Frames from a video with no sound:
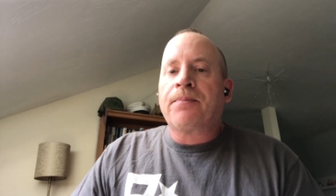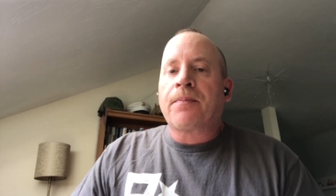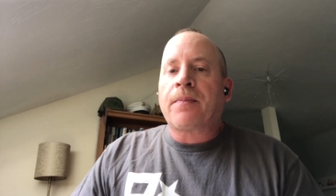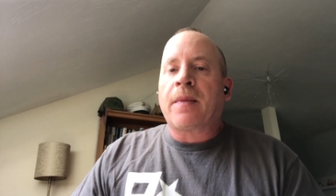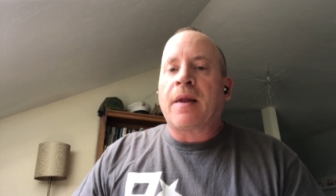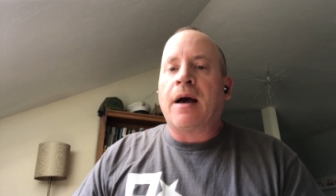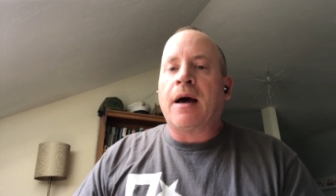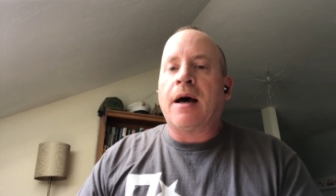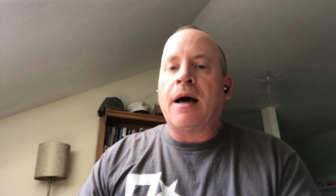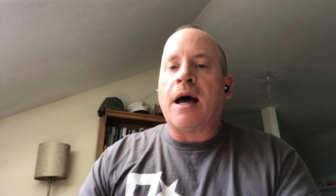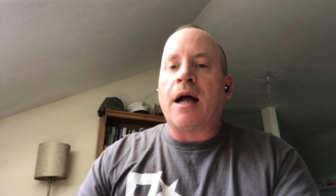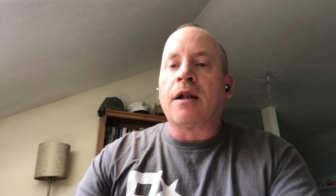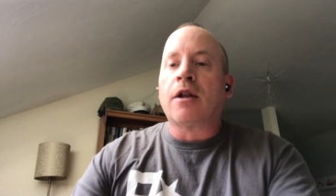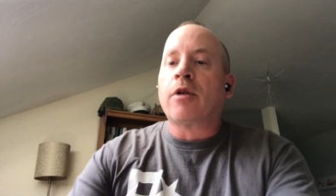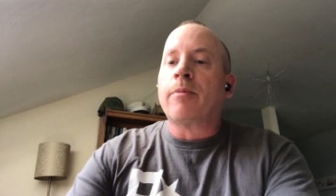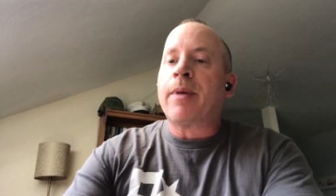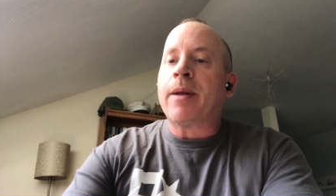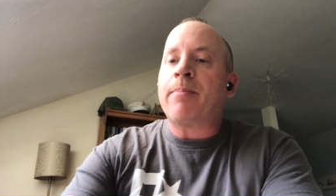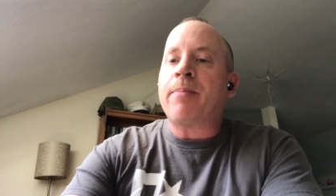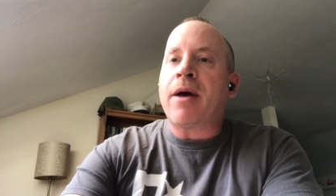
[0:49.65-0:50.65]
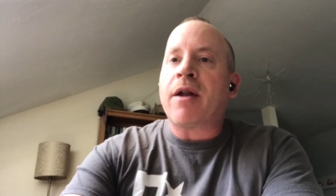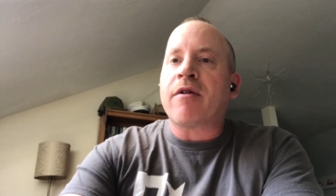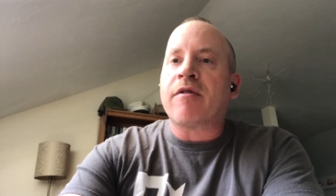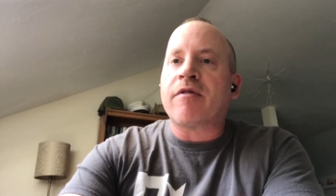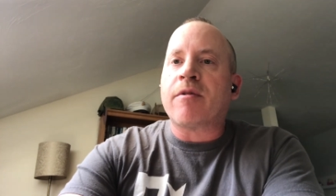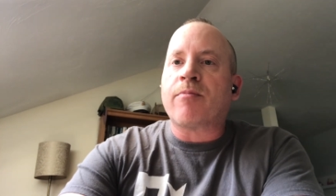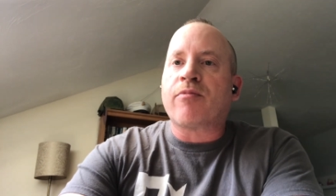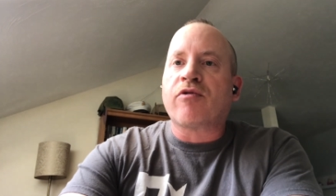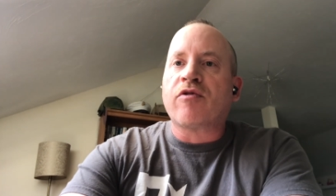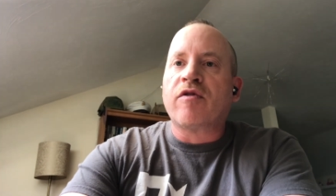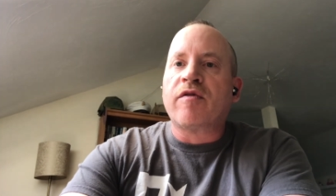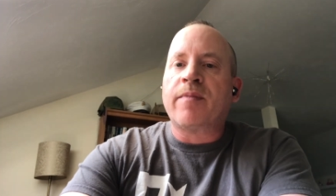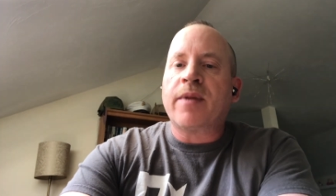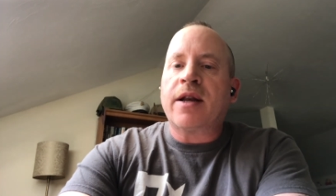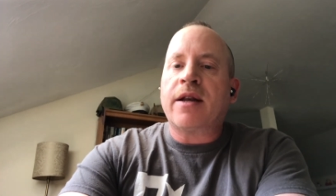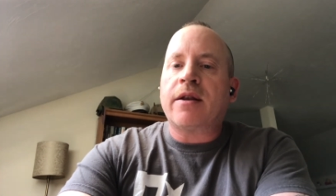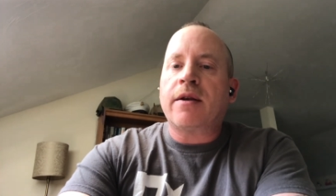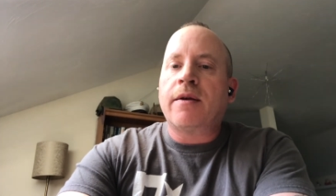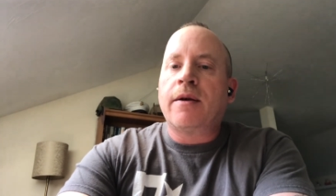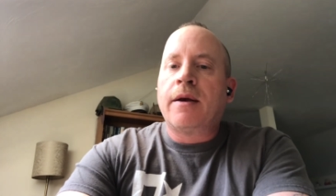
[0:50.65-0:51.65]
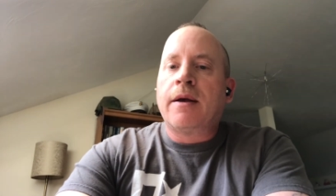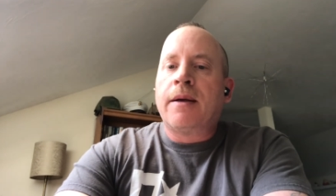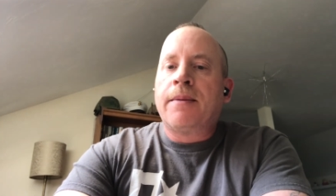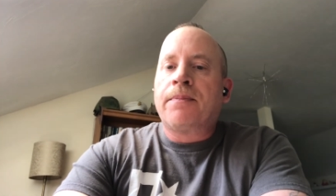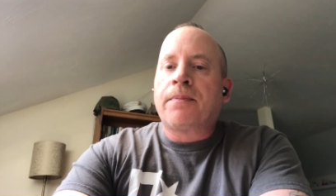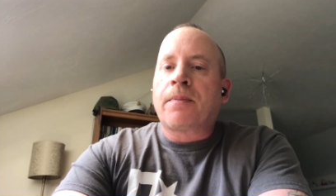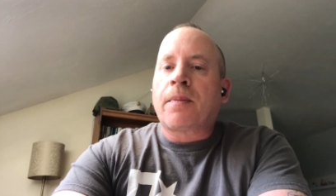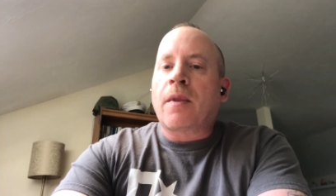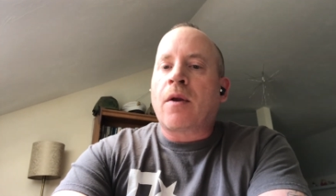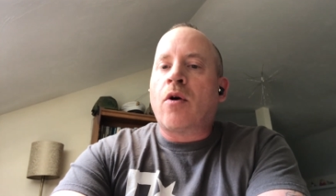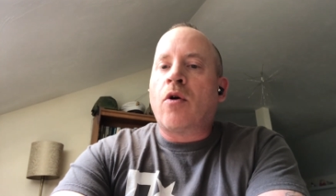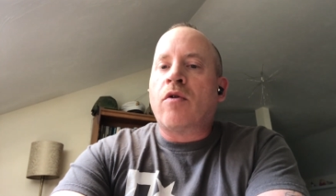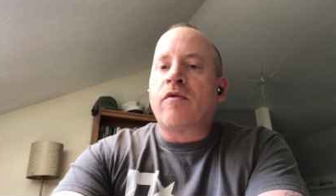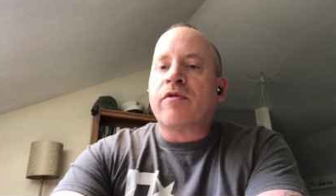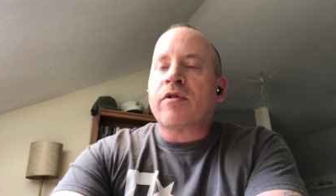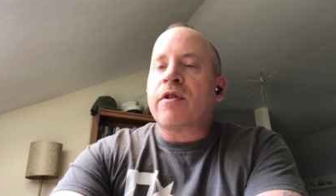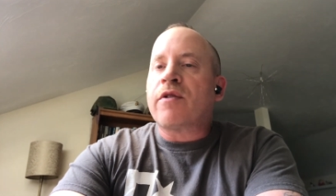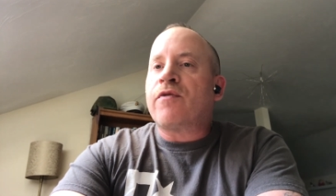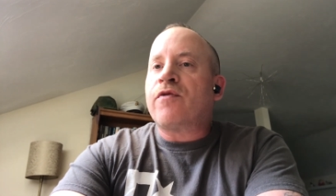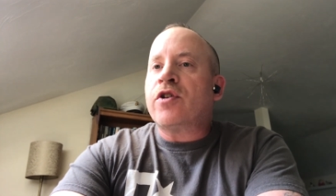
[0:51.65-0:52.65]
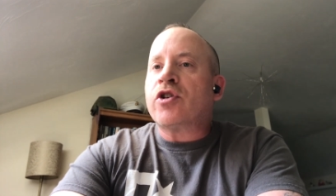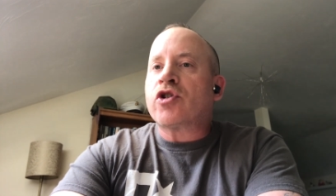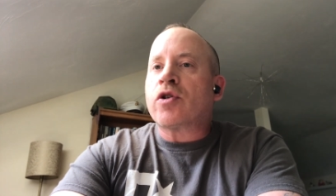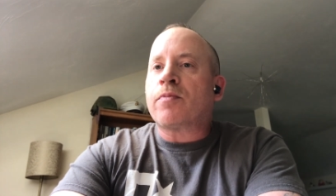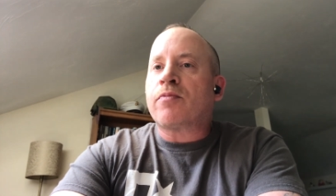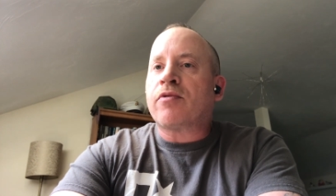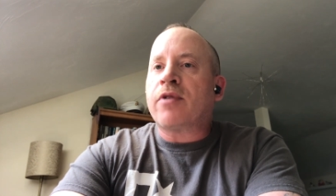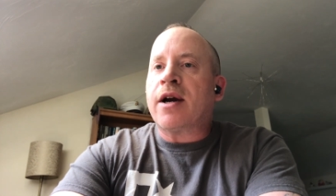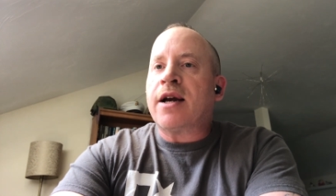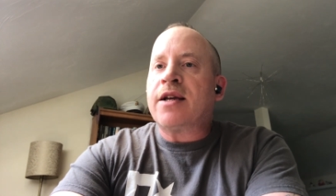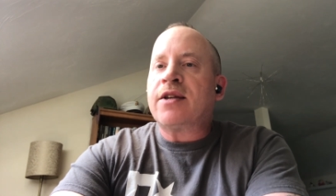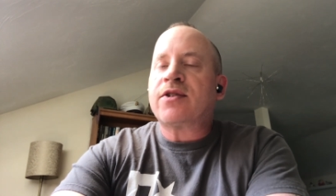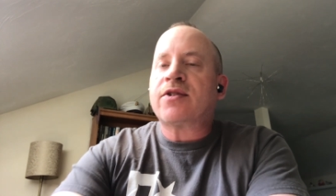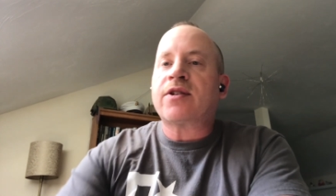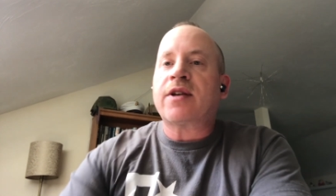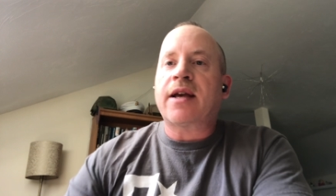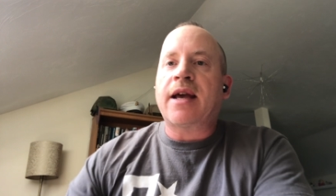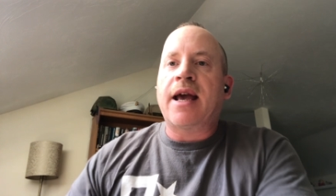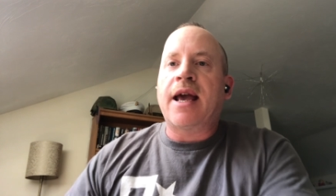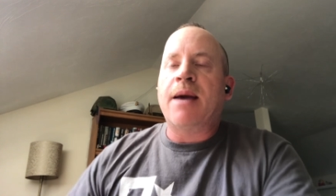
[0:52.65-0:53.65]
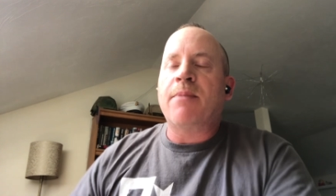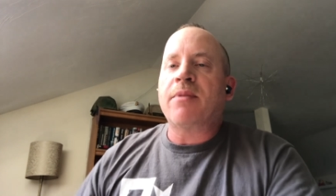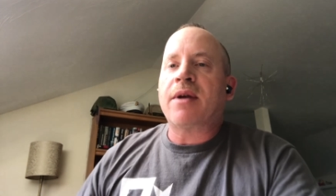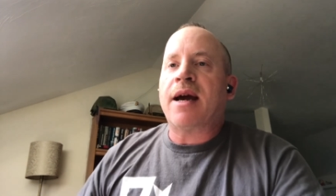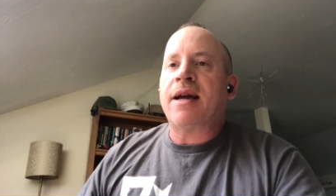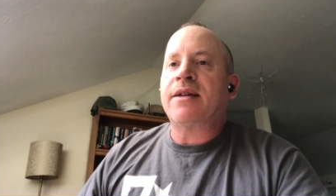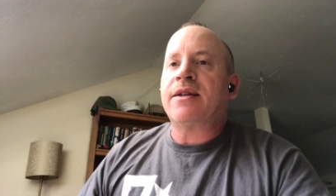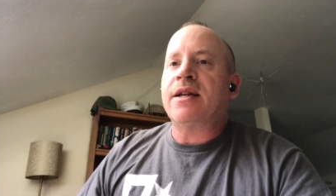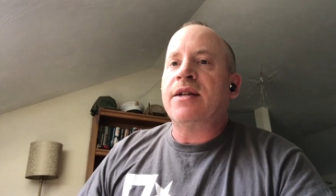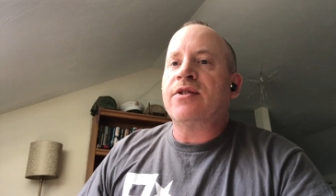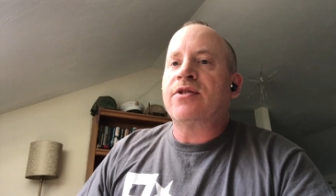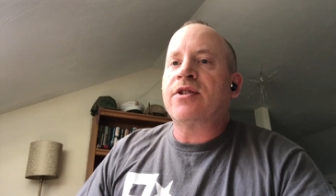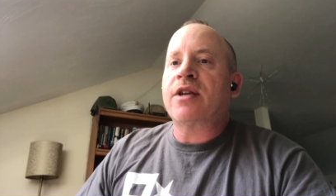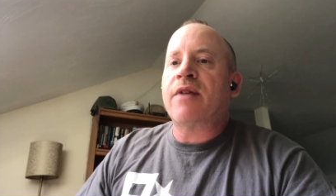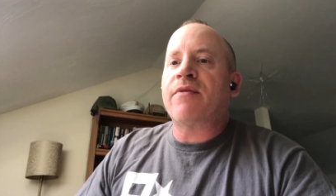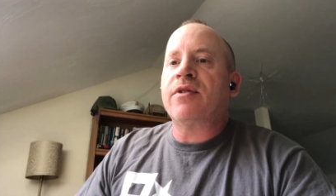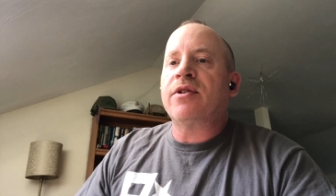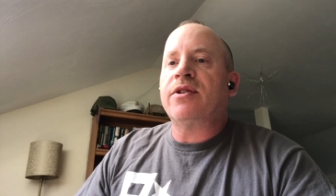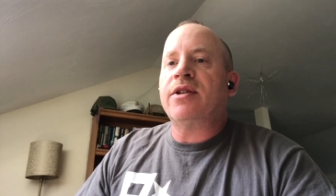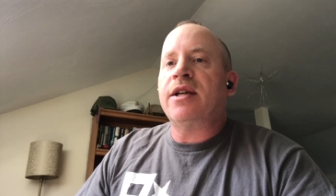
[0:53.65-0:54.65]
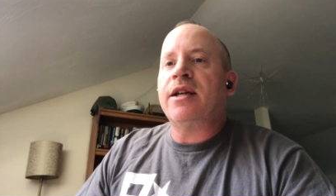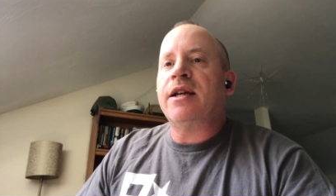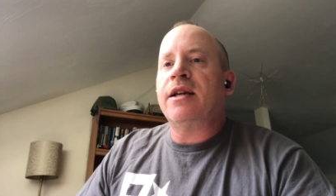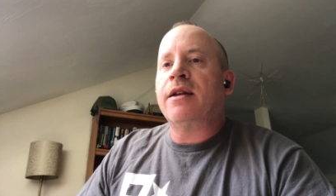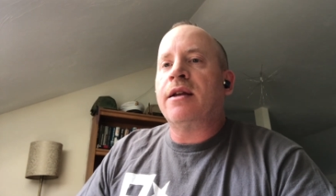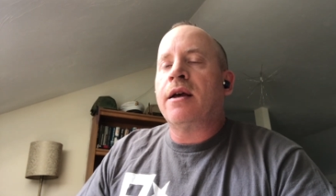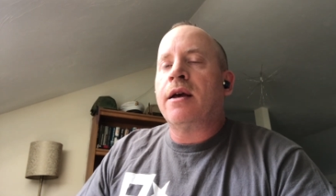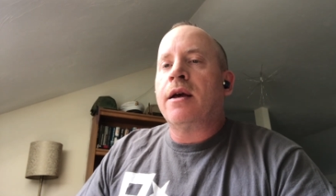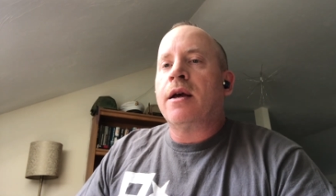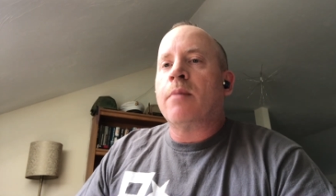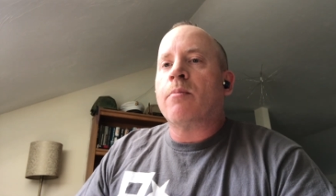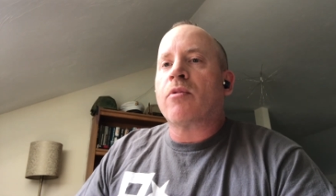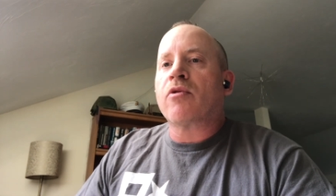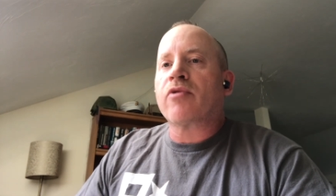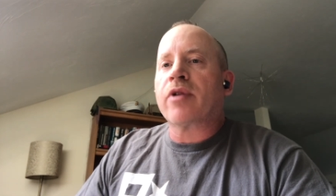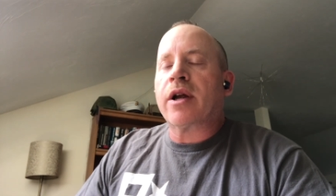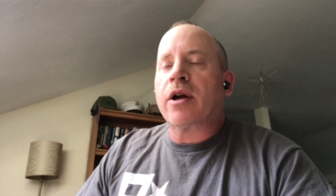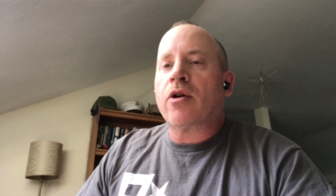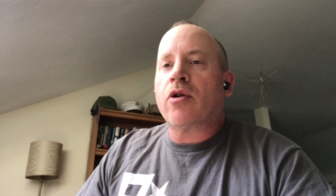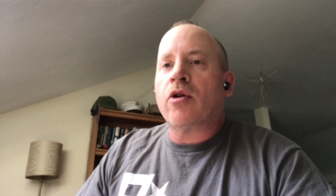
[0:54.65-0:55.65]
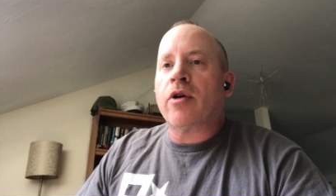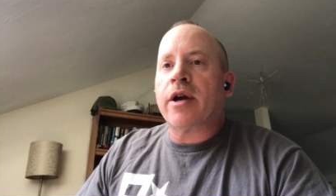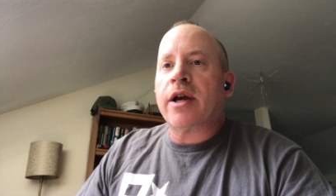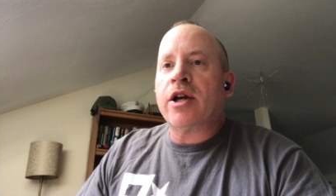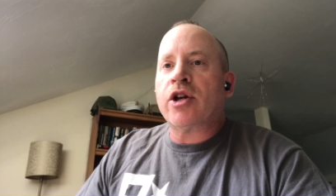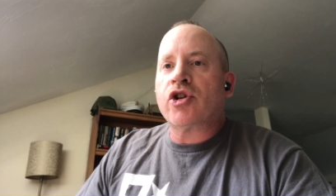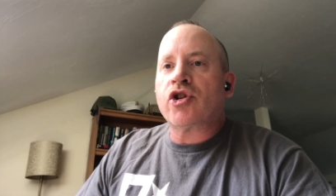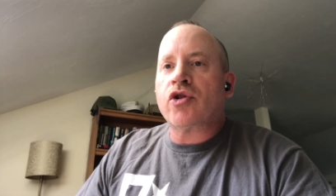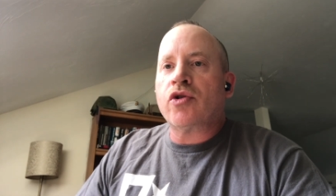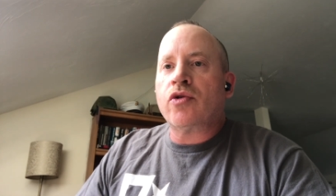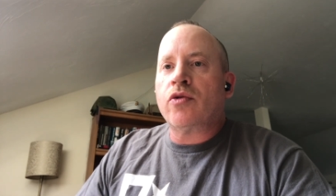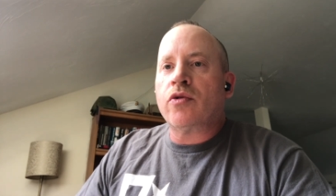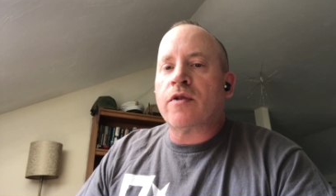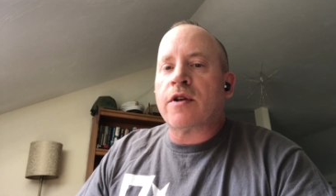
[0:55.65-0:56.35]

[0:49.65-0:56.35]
A little bit better improvement over the Fisher-Price M1917 Marine Corps issue.